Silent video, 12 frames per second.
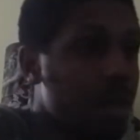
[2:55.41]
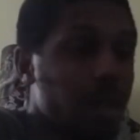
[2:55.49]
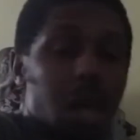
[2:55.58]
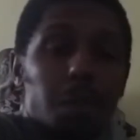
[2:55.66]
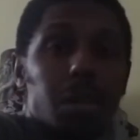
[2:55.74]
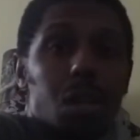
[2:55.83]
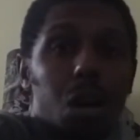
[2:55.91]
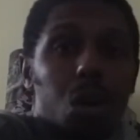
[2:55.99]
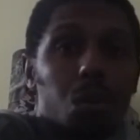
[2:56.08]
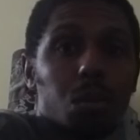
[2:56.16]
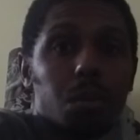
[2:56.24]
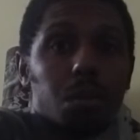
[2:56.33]
let me
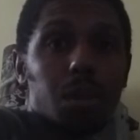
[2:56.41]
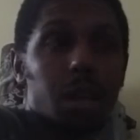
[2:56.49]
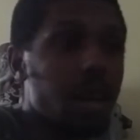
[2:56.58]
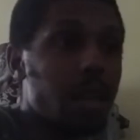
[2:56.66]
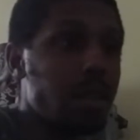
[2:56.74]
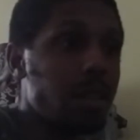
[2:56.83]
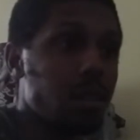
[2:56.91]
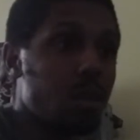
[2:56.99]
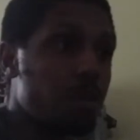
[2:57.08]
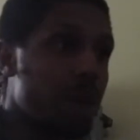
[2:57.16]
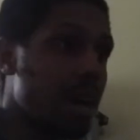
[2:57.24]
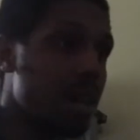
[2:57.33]
know. And you
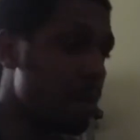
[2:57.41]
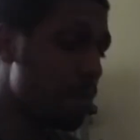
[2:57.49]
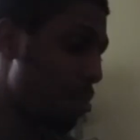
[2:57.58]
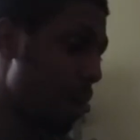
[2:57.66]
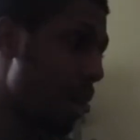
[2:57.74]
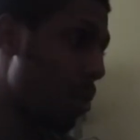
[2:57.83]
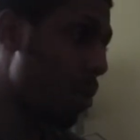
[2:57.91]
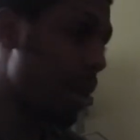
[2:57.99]
know, by the